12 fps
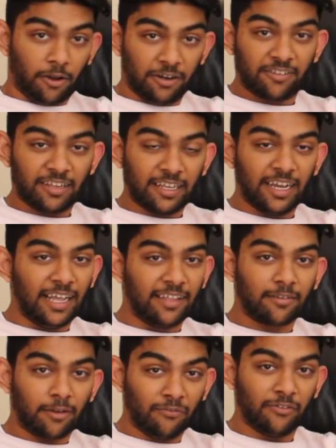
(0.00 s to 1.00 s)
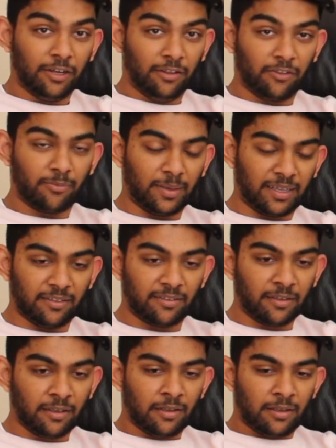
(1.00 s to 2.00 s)
Honestly guys, confidence.
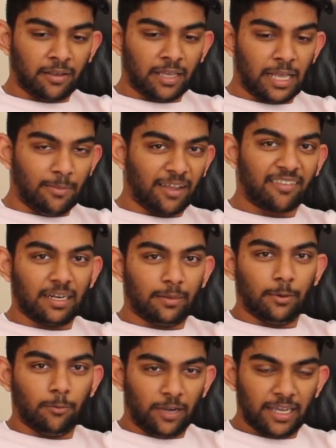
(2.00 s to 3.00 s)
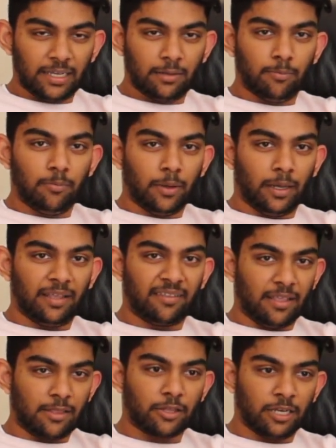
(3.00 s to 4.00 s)
Because it might sound a bit weird, but
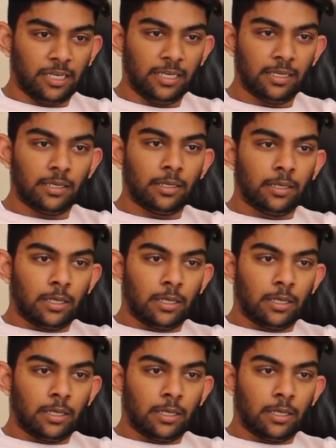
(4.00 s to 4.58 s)
essentially